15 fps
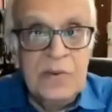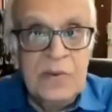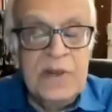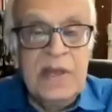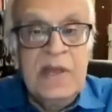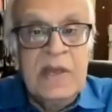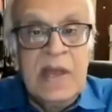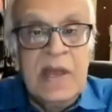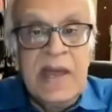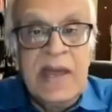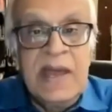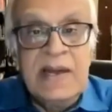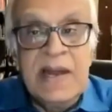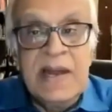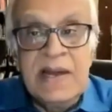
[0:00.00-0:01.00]
Okay,
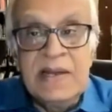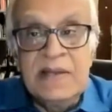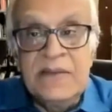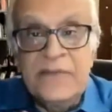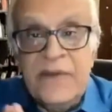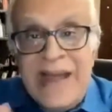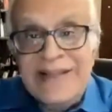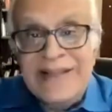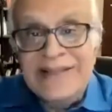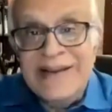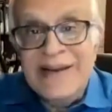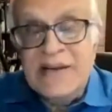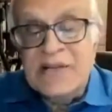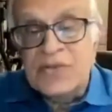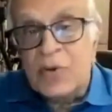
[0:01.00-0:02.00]
and the fact
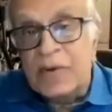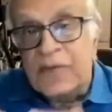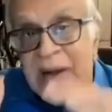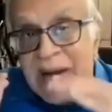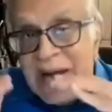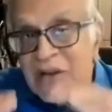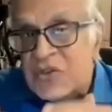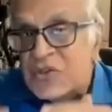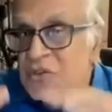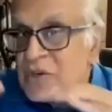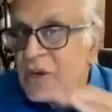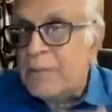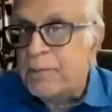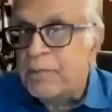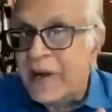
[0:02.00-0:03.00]
that it is sort of
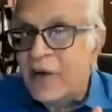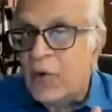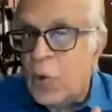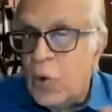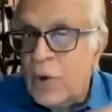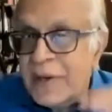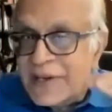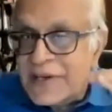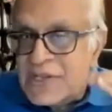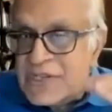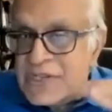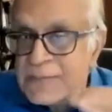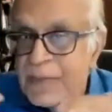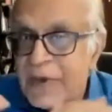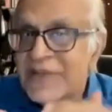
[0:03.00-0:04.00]
hushed up by a whole
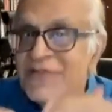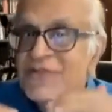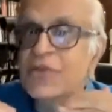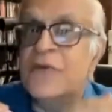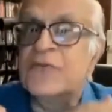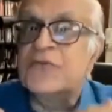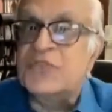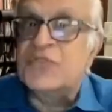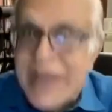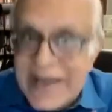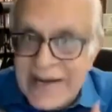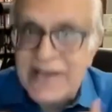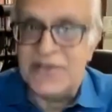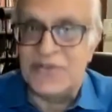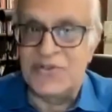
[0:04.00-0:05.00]
conspiracy of
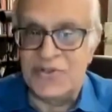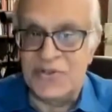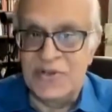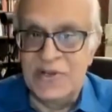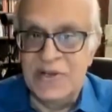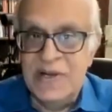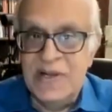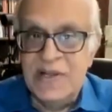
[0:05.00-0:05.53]
silence.